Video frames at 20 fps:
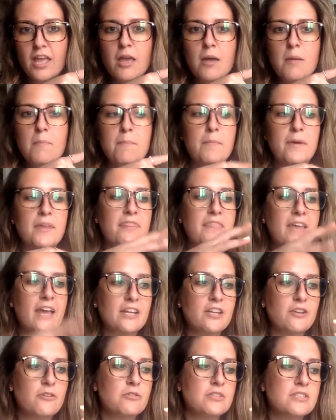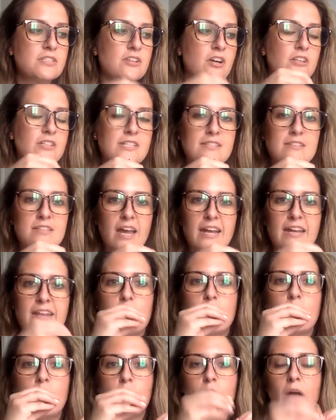But then you start
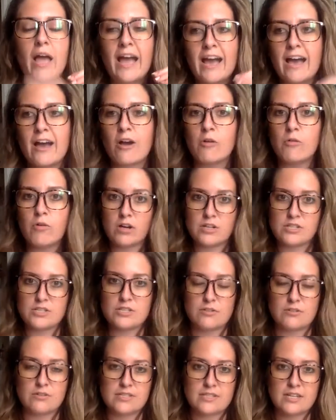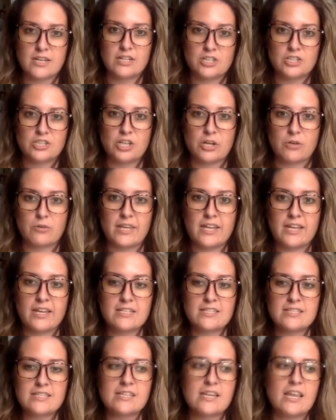deciding, well, how are students going to show
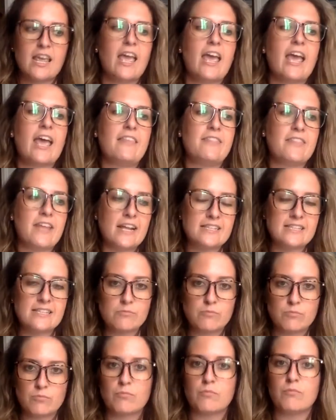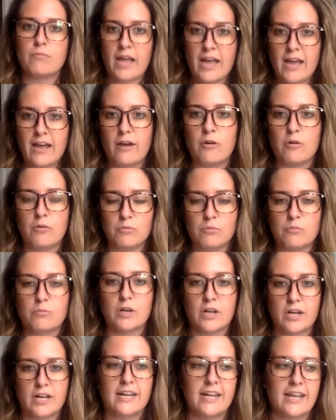this? And that's how
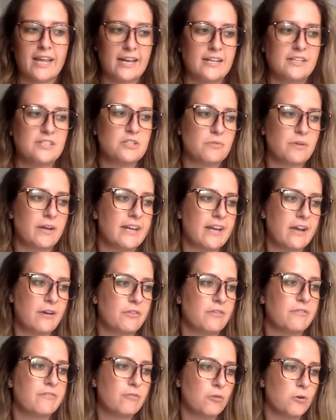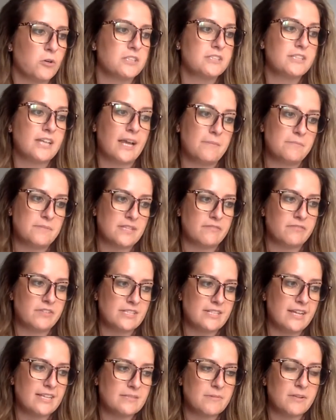we're going to get into right now, the 4 types of
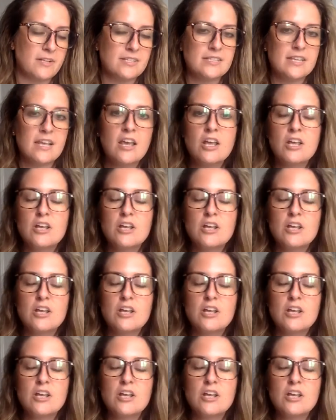assessments.